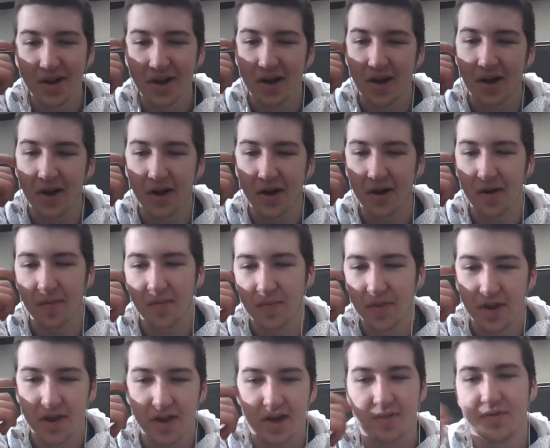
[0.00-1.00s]
But,
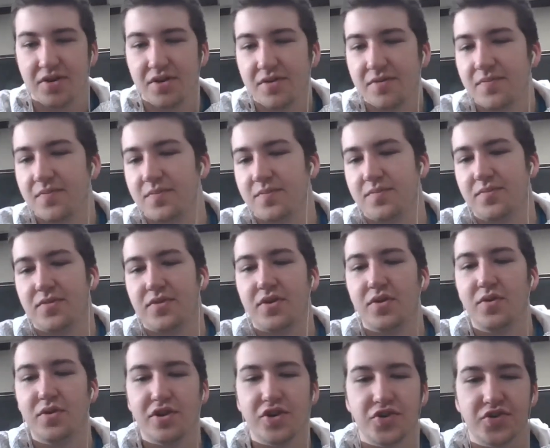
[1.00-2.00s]
yeah, I mean,
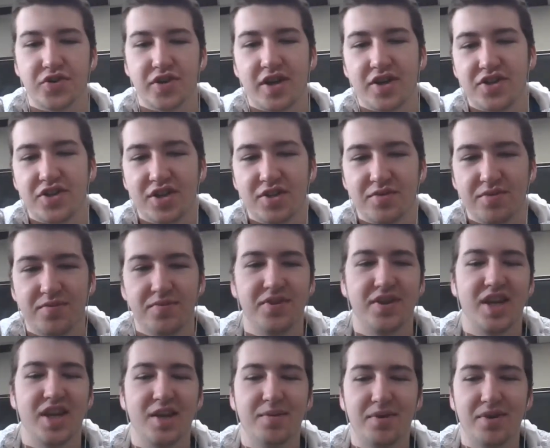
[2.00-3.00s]
who knows? Last year we
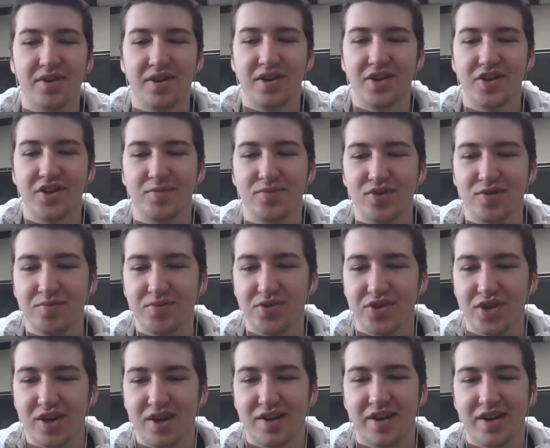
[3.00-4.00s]
came out against Boom.
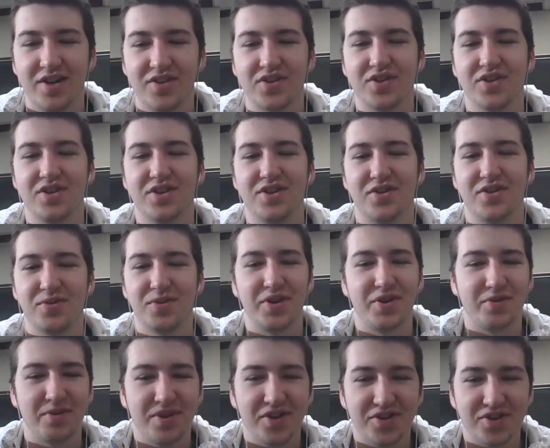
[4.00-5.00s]
Jared Ganser hit 3
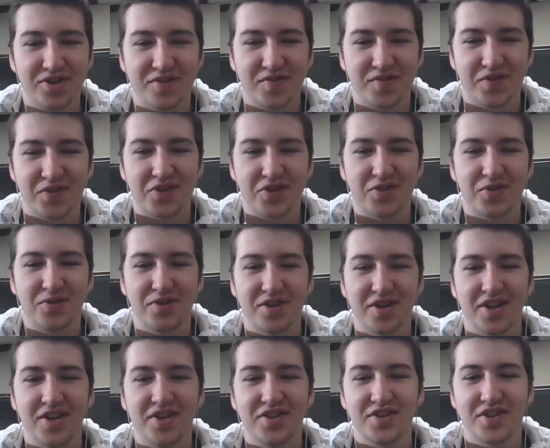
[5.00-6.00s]
threes in the first quarter
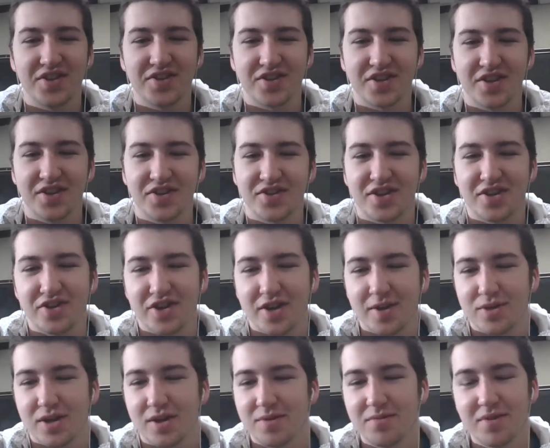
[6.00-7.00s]
against us, got us all
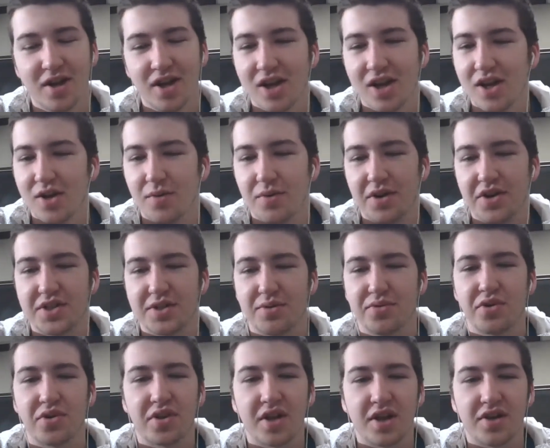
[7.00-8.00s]
hyped up. We need someone
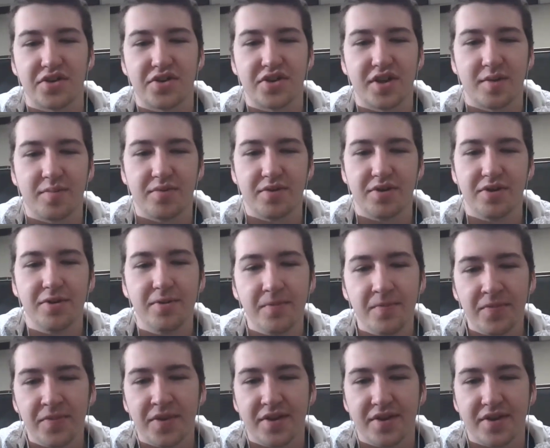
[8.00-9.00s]
like that to step in
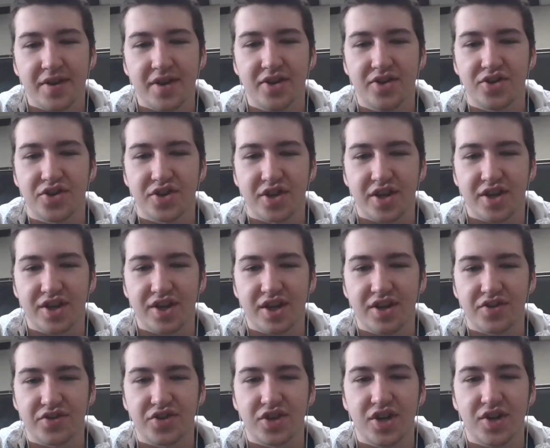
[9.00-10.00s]
and just kind of get
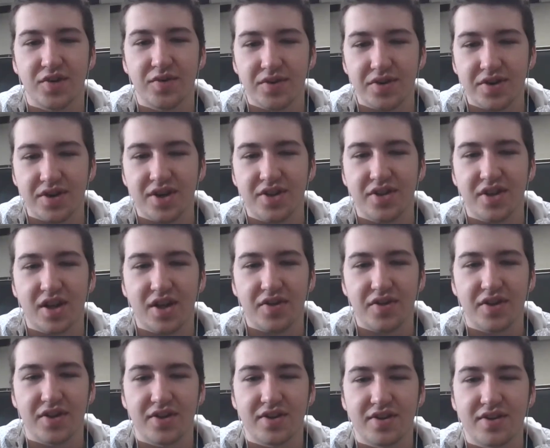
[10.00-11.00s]
us going, and then I
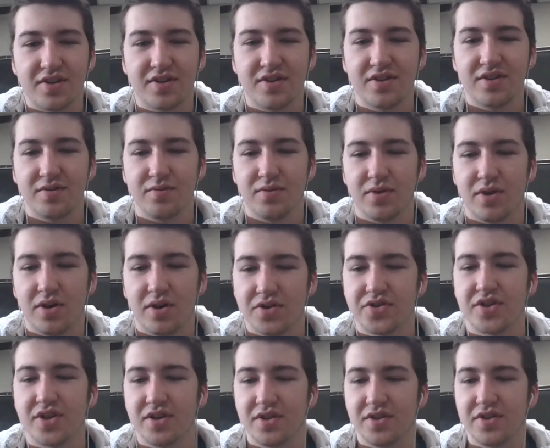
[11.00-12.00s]
think we'll all
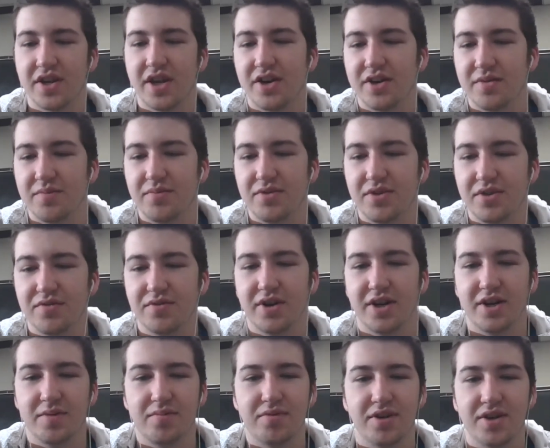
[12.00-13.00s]
settle down and be
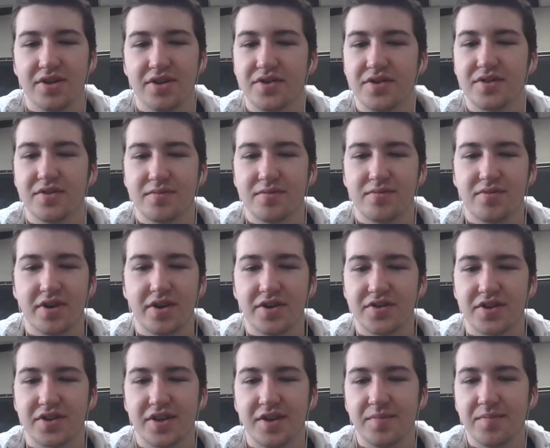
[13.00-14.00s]
ready to play
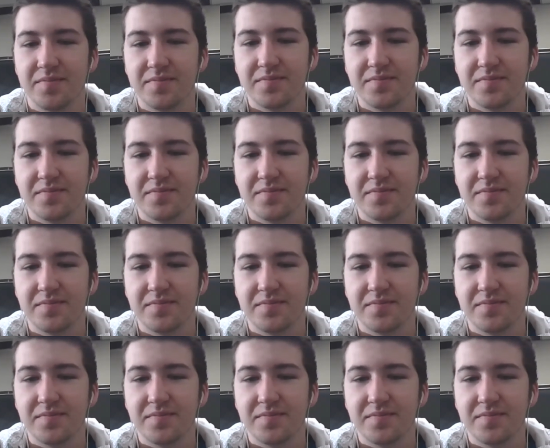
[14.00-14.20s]
this game.